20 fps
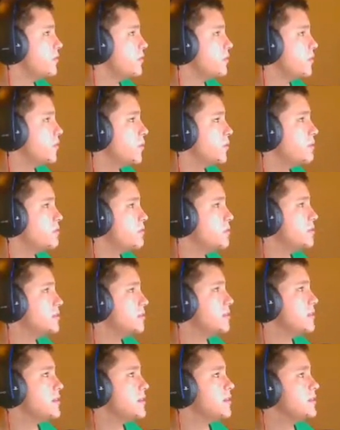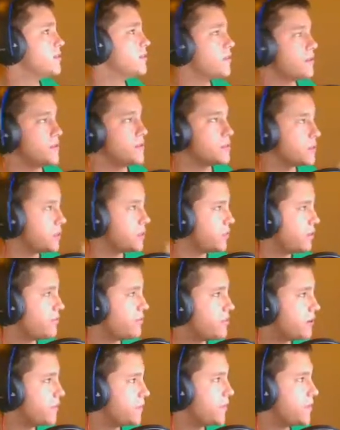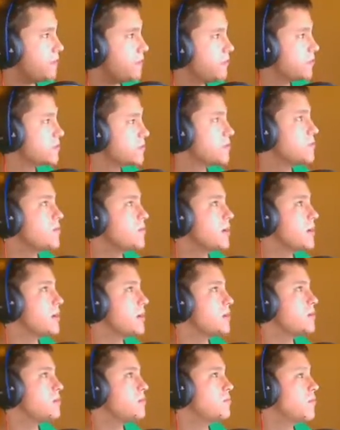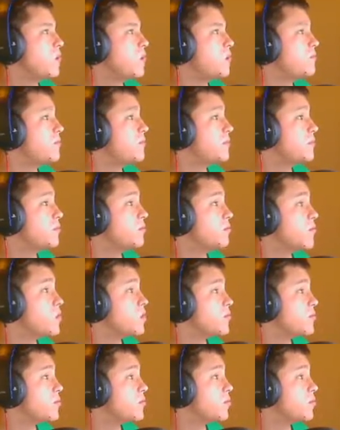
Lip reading: you'll be able to see these. These are going to be filmed every once in a while. Hopefully, we're going